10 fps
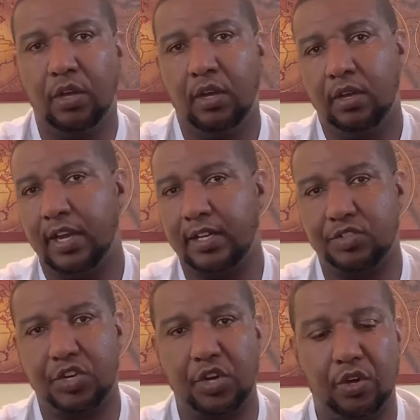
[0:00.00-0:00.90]
that was
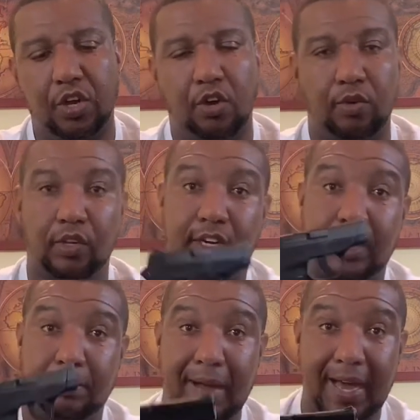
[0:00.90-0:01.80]
a no-go. We looked at
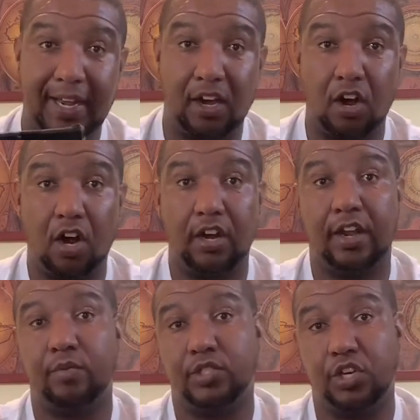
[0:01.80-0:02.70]
the Bodyguard,
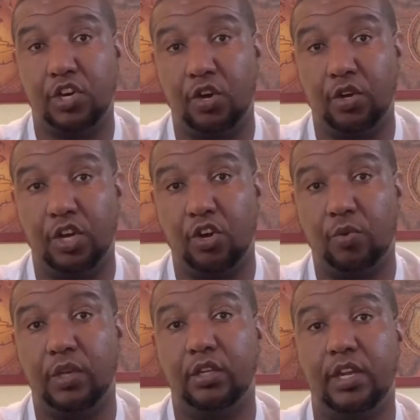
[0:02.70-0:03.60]
that was a no-go.
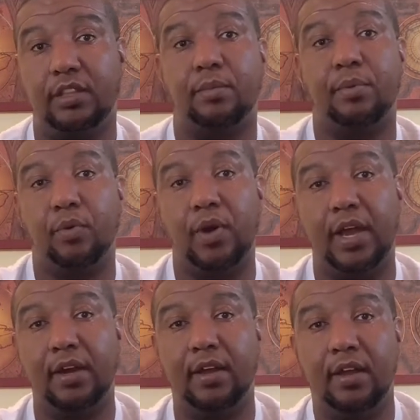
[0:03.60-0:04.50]
We looked at the
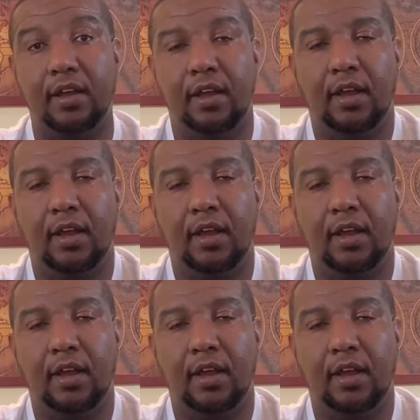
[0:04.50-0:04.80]
Beretta